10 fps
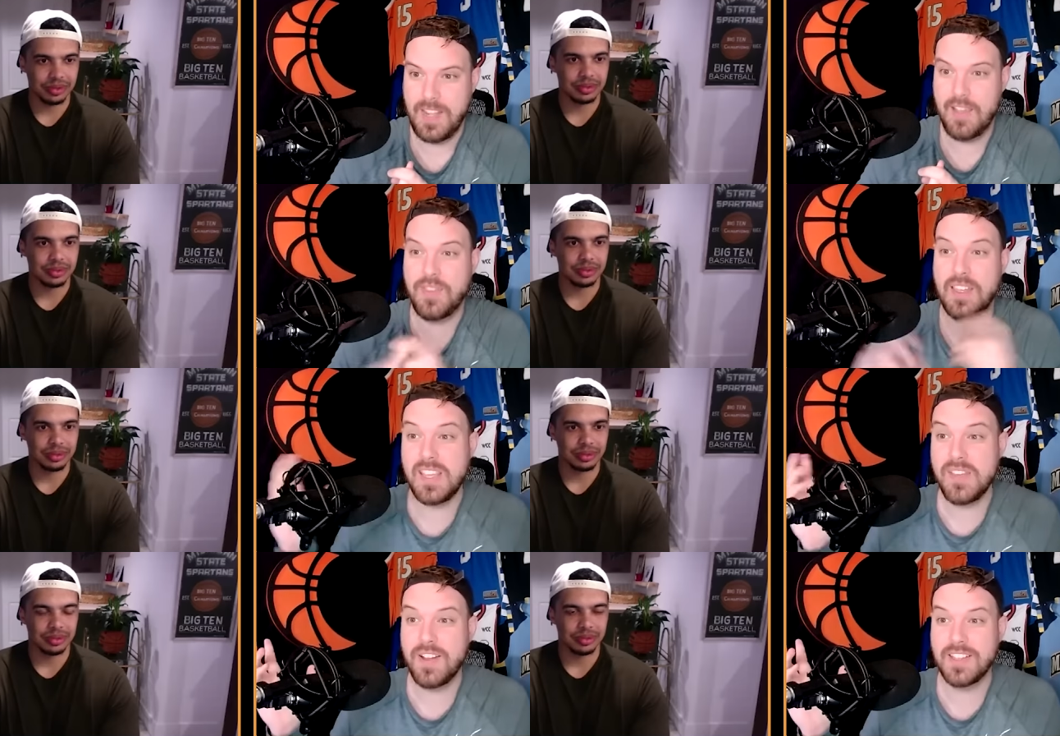Speaker 1: If the
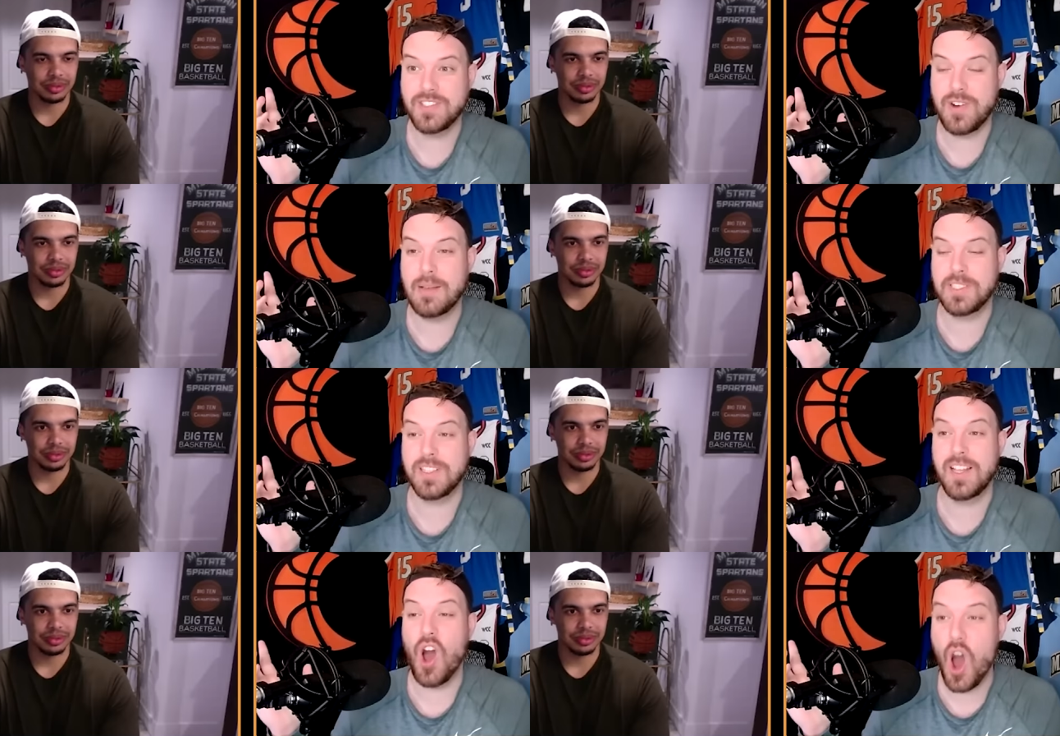defense drops to
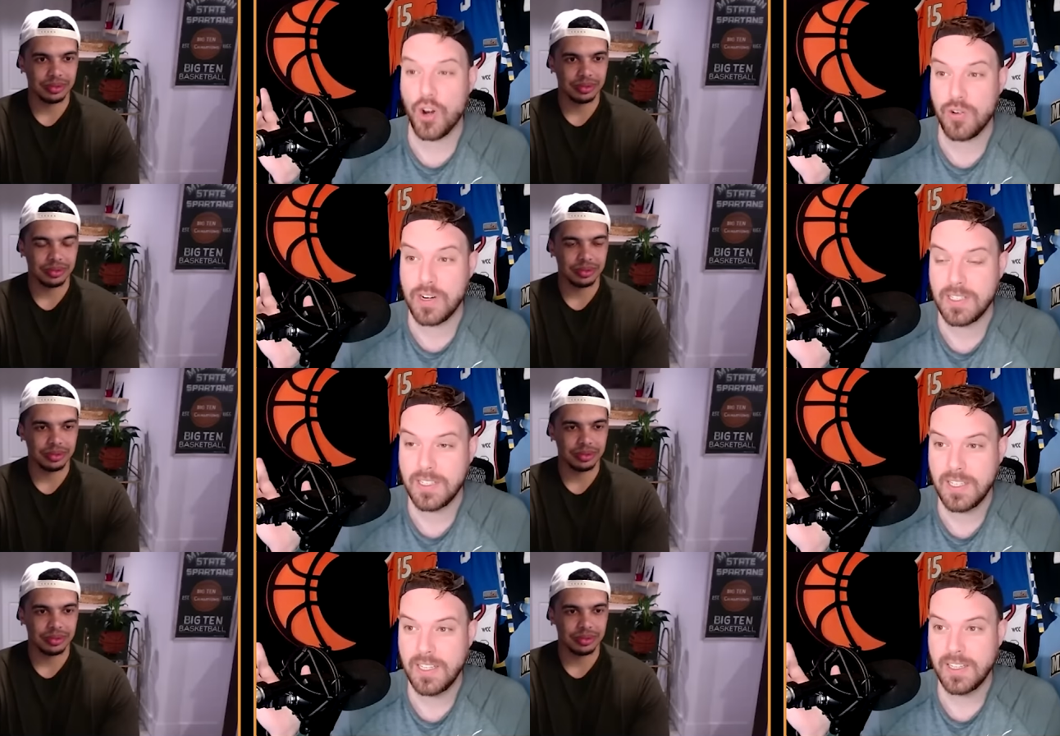100
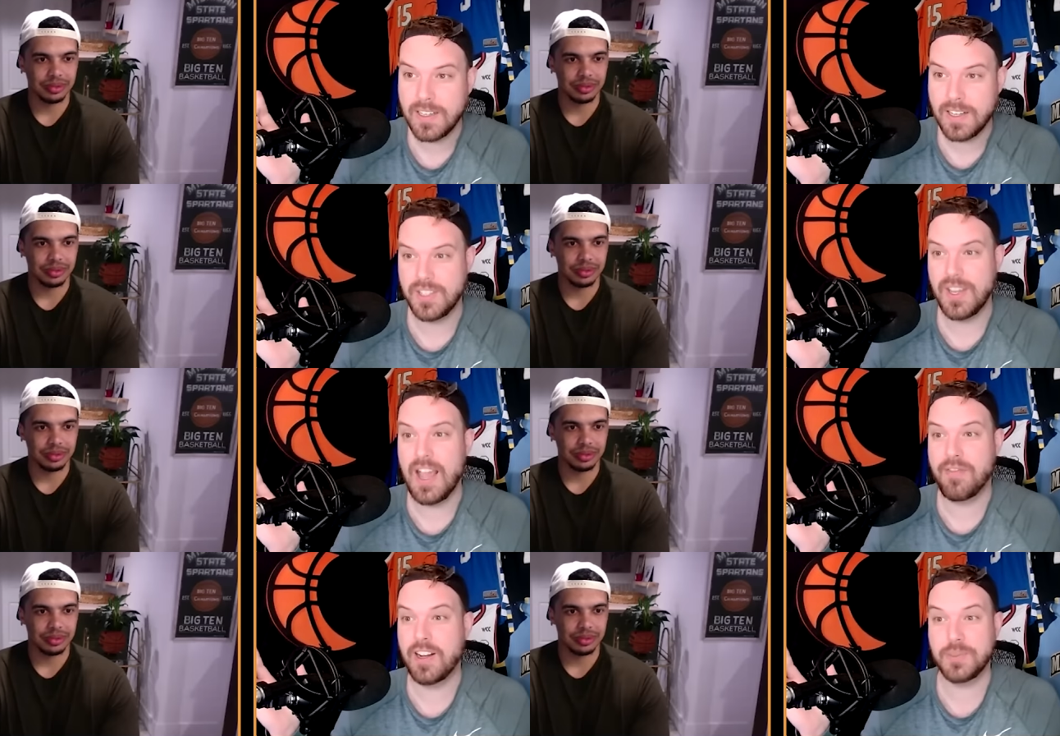because you
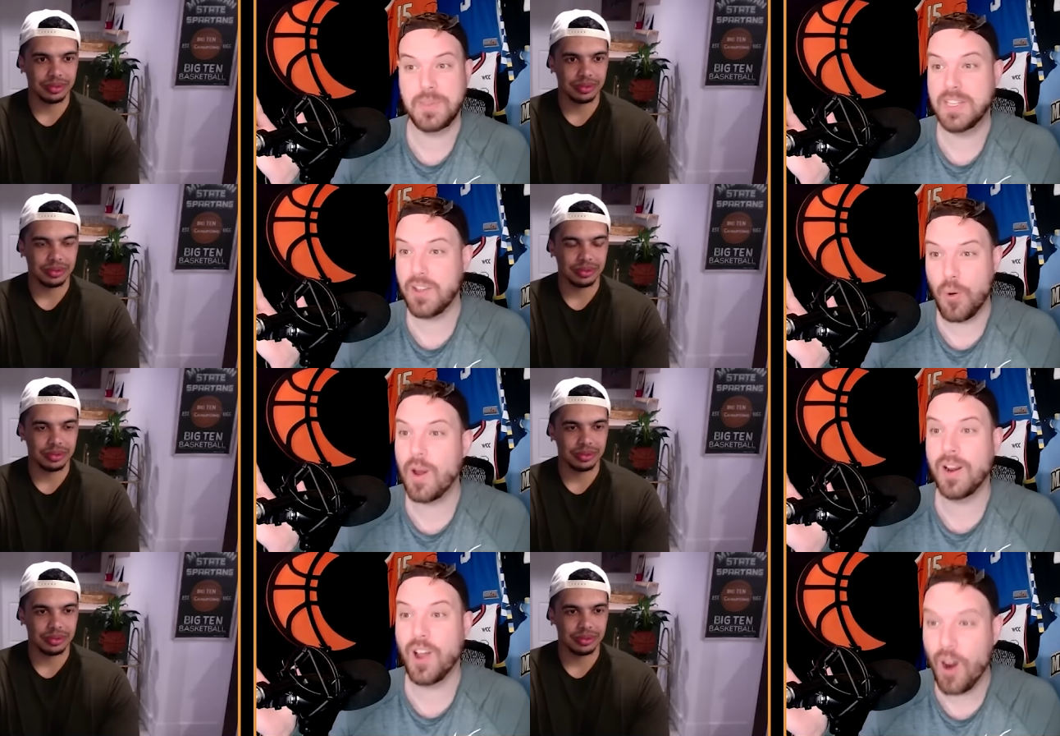got freshmen that don't
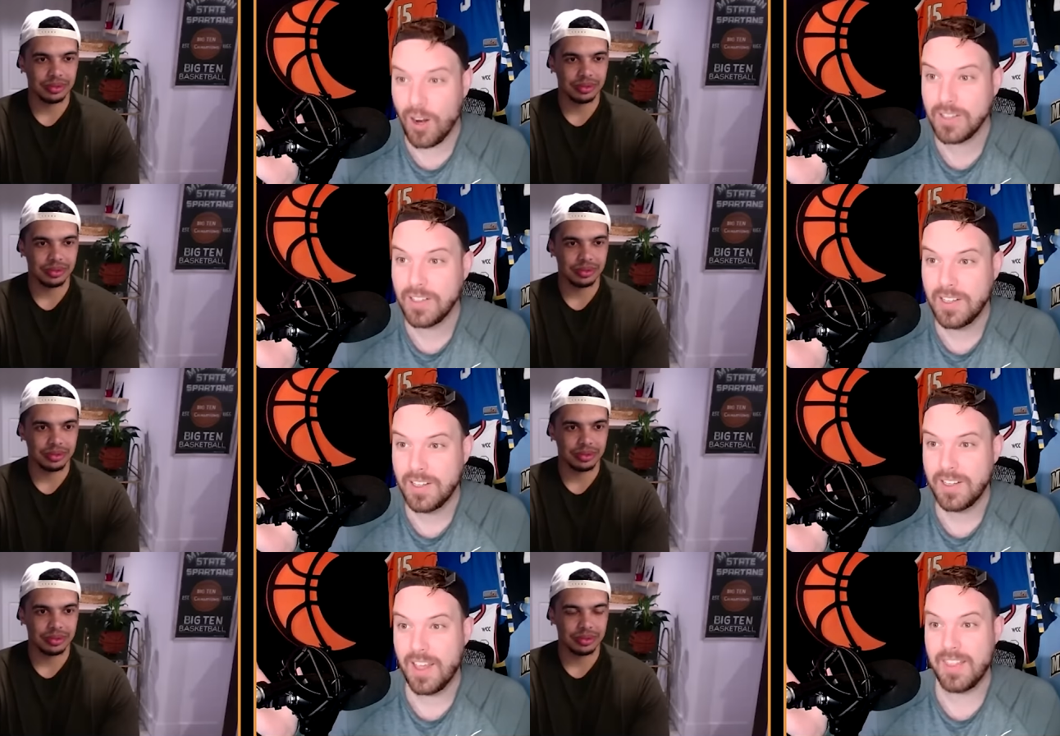want to guard
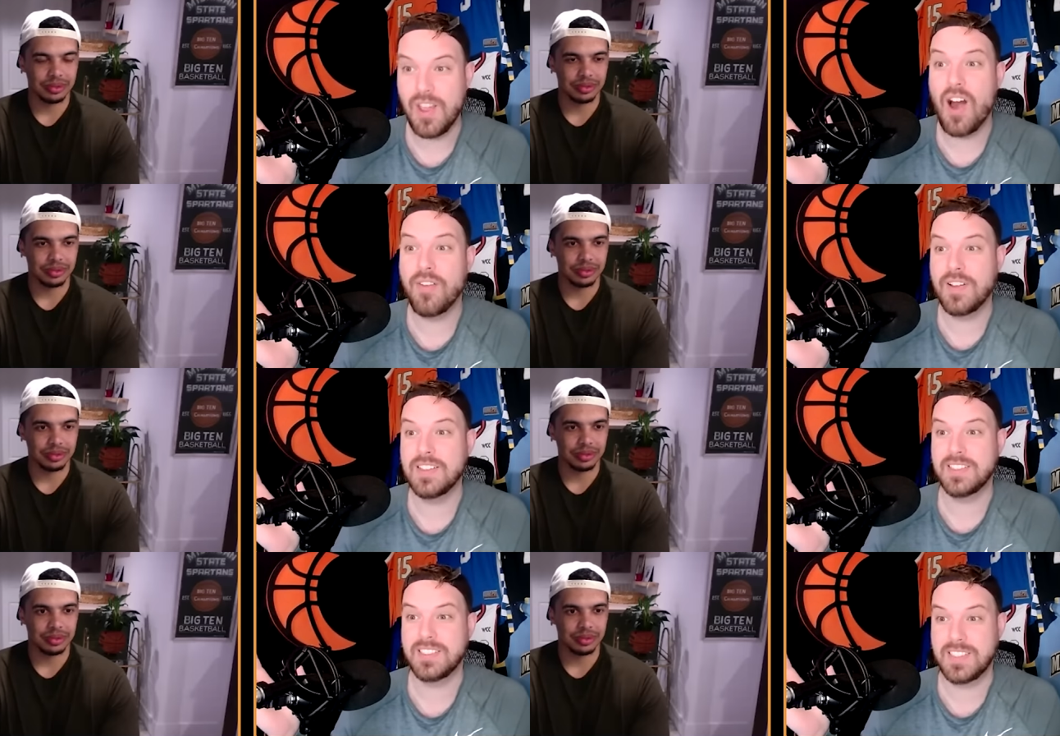and the
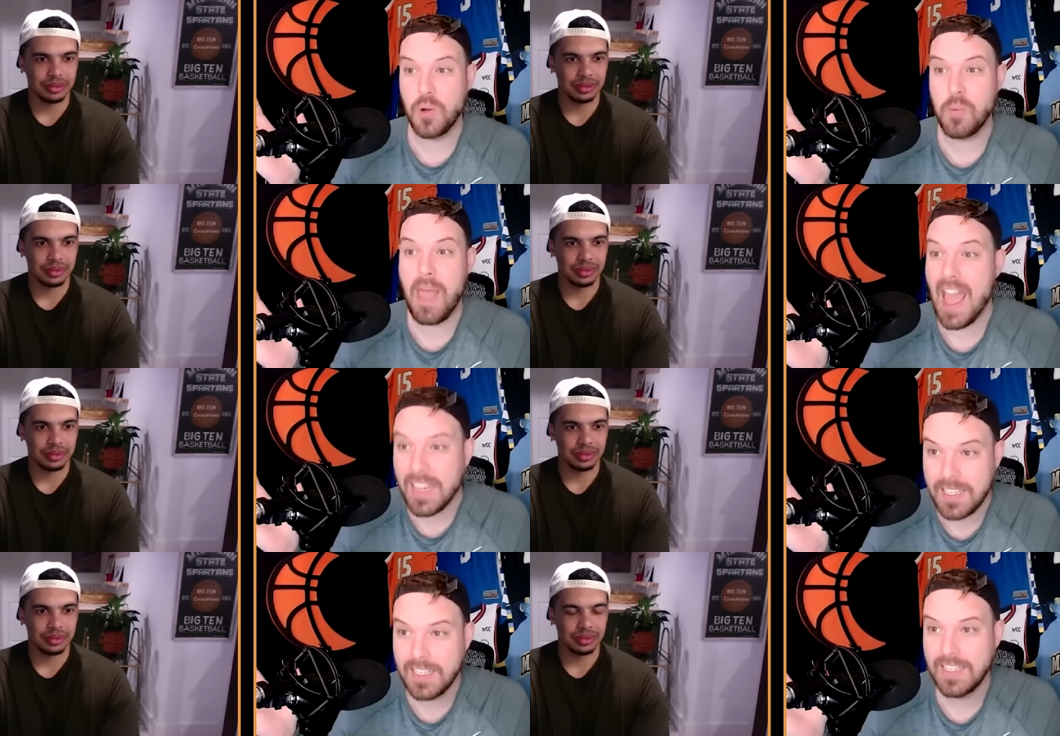offense is still bad,